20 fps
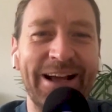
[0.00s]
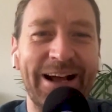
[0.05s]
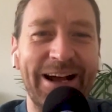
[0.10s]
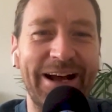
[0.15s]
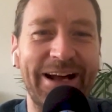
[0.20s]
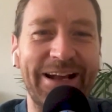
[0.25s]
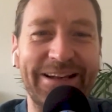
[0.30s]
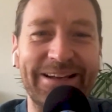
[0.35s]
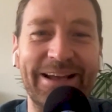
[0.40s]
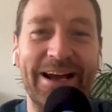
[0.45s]

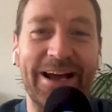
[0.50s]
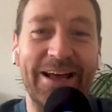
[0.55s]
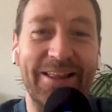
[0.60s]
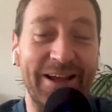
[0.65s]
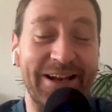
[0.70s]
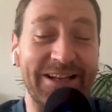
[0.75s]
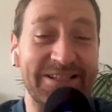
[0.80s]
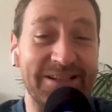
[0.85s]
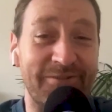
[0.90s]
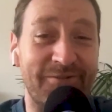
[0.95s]
And uh,
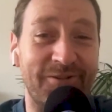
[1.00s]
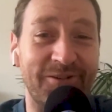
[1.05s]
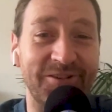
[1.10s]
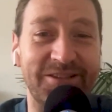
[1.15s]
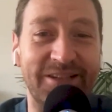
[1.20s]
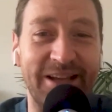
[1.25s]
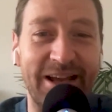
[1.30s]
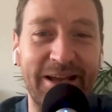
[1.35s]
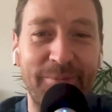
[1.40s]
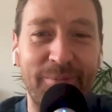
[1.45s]
that is it for
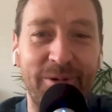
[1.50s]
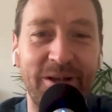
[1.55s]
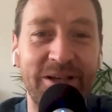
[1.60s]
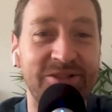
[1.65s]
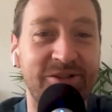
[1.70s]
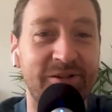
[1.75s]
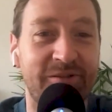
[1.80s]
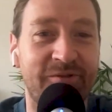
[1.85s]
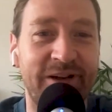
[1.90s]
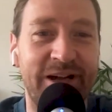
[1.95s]
today. Please
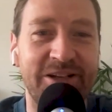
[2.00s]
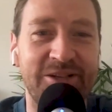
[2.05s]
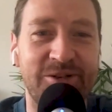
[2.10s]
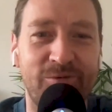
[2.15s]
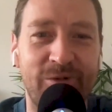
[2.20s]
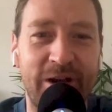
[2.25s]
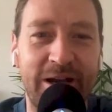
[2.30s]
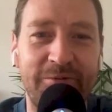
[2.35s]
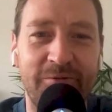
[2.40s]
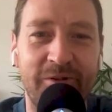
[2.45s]
don't forget to
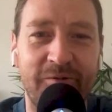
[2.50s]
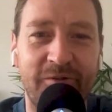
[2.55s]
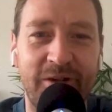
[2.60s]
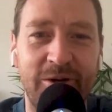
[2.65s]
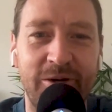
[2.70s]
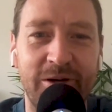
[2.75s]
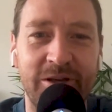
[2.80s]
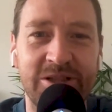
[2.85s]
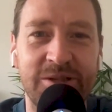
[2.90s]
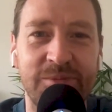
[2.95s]
rate,
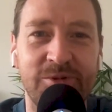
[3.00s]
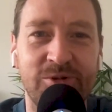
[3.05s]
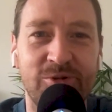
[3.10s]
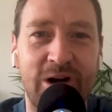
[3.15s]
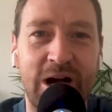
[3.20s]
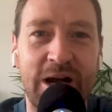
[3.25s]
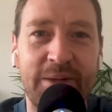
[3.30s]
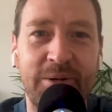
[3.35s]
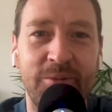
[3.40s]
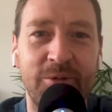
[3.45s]
review, and subscribe.